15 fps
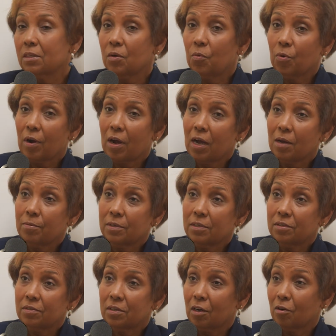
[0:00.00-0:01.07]
where I
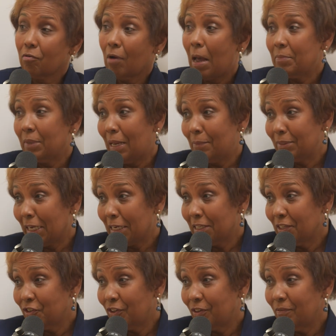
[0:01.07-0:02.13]
was a crime lab
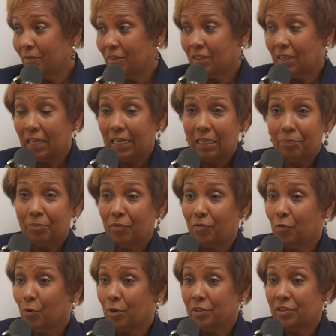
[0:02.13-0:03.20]
technician. Like
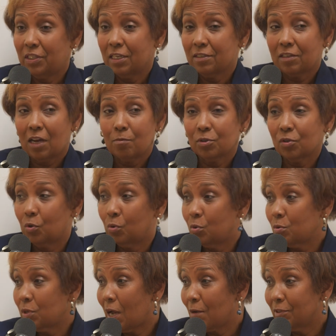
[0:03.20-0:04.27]
before CSI was
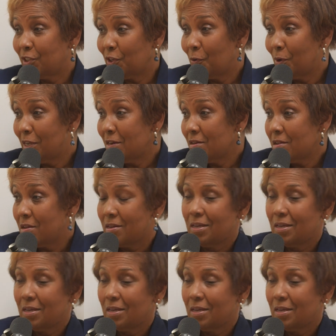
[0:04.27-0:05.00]
cool, I was doing it.